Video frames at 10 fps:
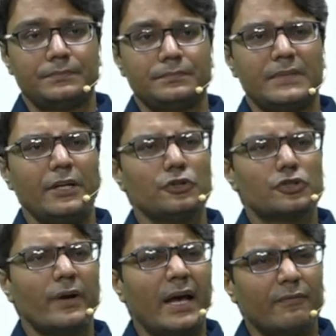then you
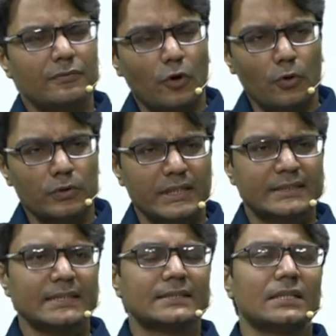should have, oh, this
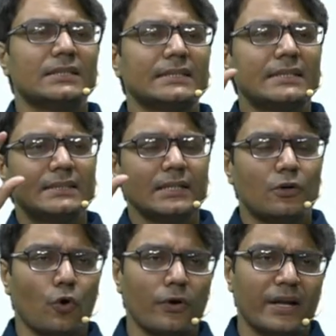is the
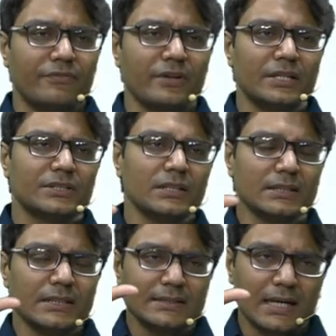core definition.
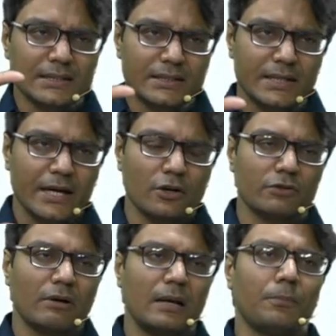These are the 10 or
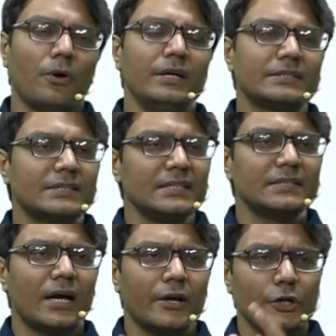12 points. These
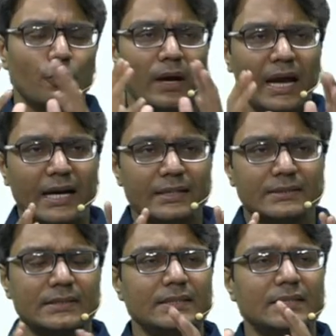are new acts.
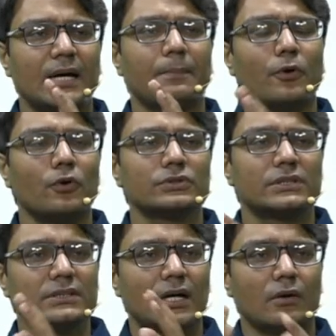These are pros.
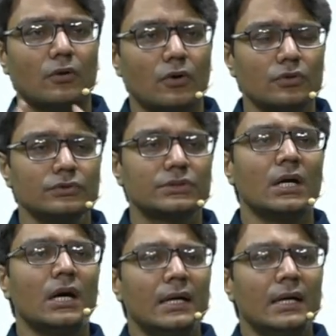These are cons.